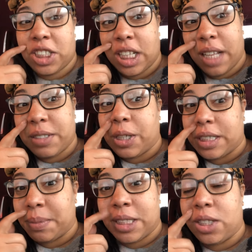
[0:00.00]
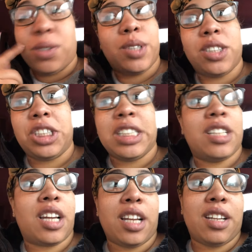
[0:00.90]
She loves Christmas too and she's
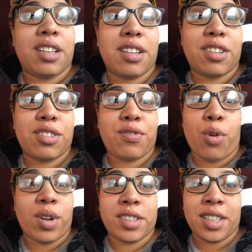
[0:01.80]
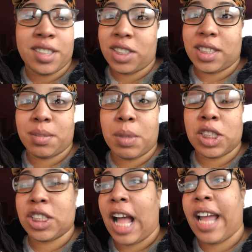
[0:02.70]
looking forward to this just as
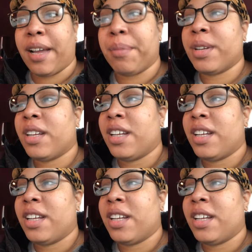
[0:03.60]
much as I am.